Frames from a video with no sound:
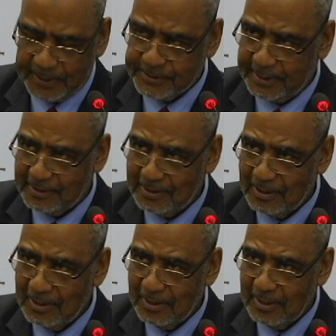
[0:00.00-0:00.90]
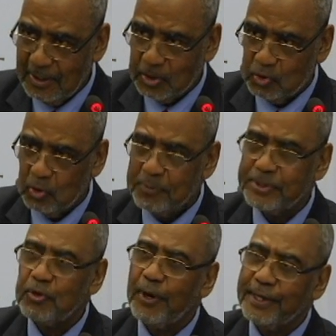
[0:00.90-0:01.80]
president, should
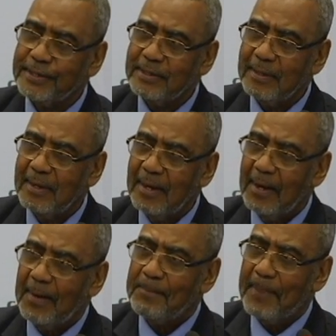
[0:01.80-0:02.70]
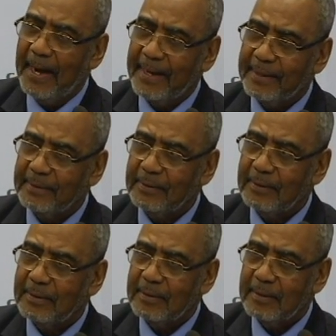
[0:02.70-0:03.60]
be joined by
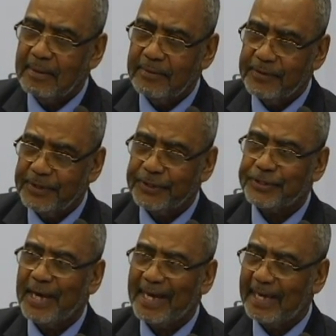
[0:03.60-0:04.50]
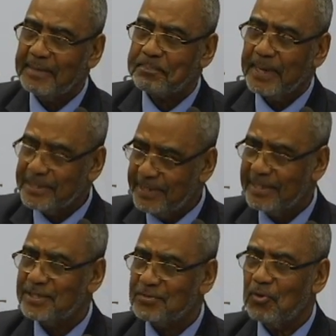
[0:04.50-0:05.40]
the retired
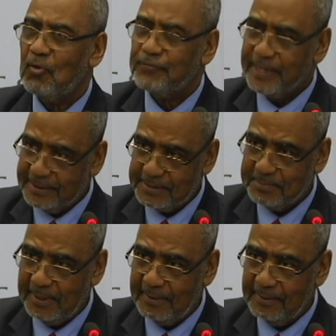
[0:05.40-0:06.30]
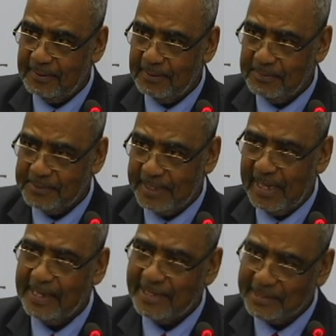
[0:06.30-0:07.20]
presidents of Zanzibar, Mzee
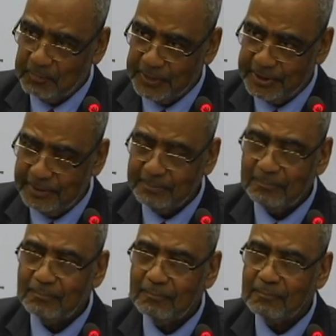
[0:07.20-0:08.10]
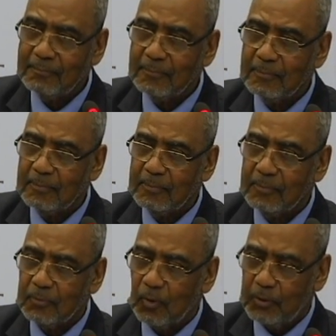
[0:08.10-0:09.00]
Al Hassan Mwinyi,
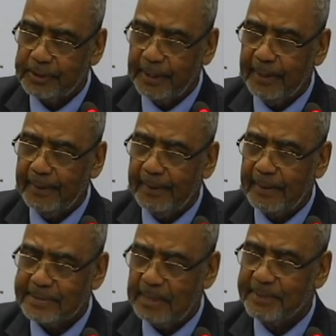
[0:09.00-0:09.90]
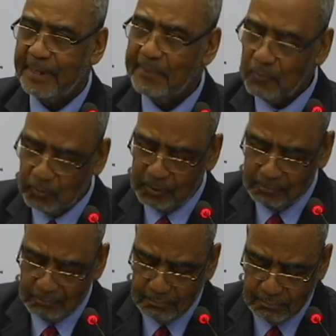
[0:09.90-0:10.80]
Dr. Salmin Amur,
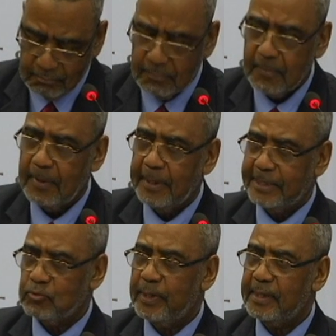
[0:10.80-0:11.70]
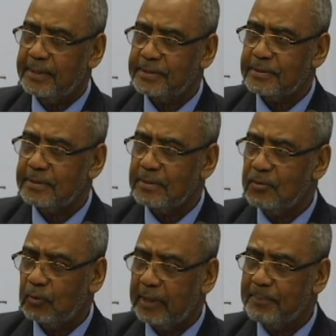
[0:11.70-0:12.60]
as well as
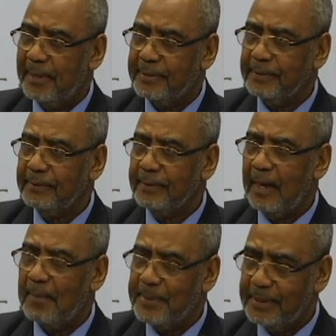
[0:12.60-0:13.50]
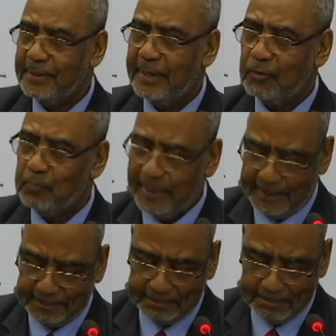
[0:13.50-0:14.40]
Dr. Mani Abeid Karume.